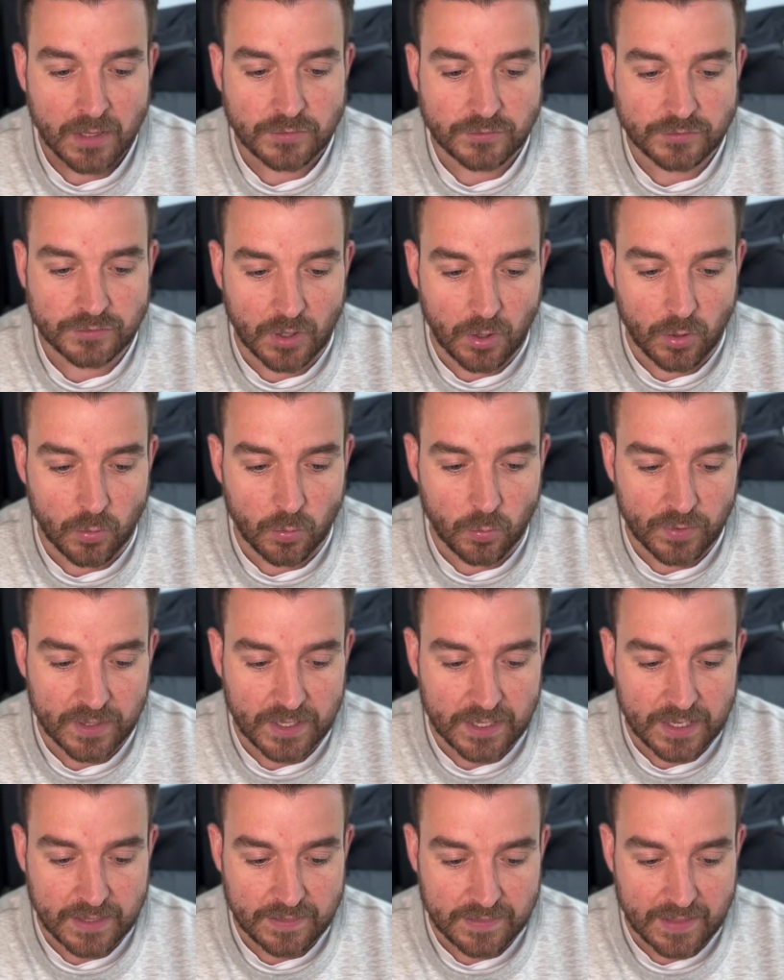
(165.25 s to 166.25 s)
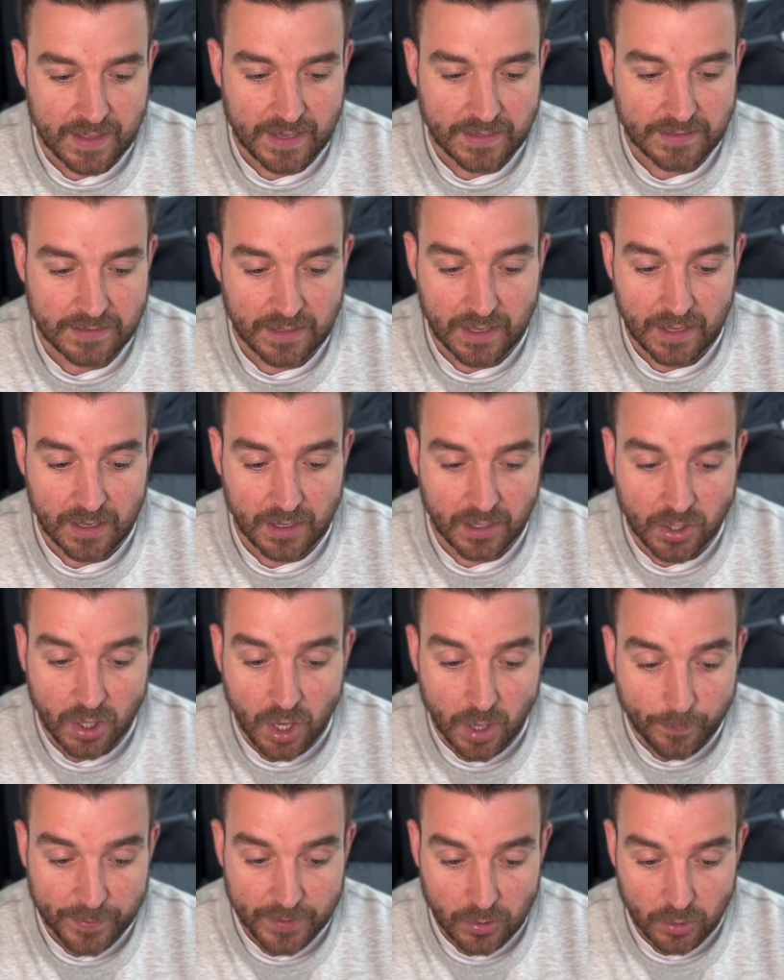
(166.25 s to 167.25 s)
So we can then
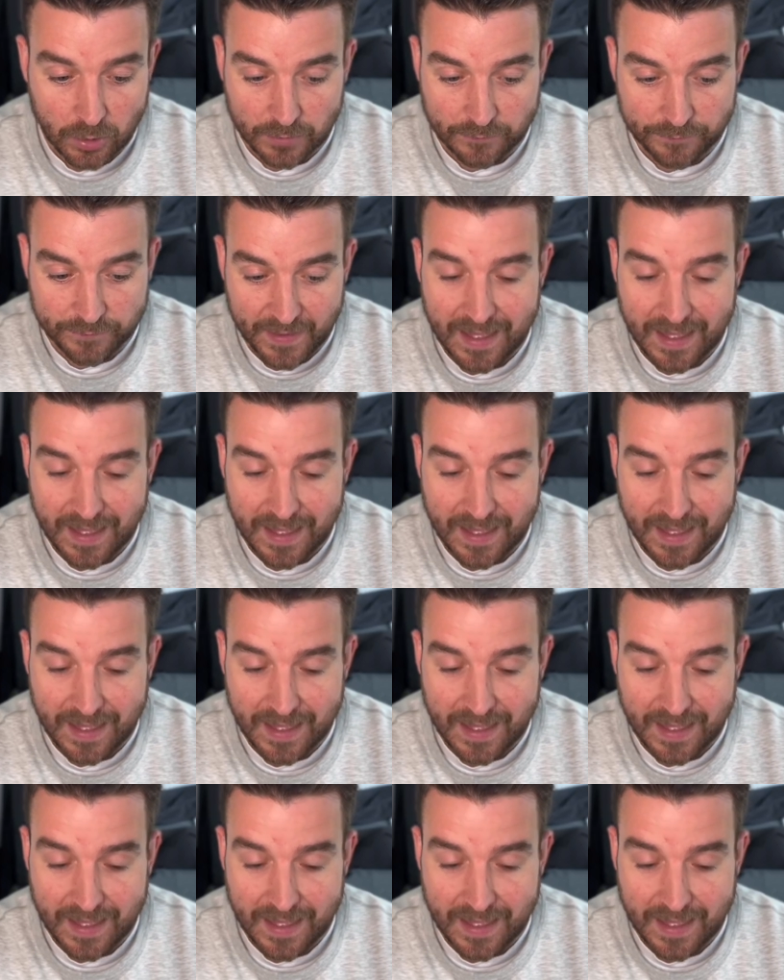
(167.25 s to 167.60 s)
copy all of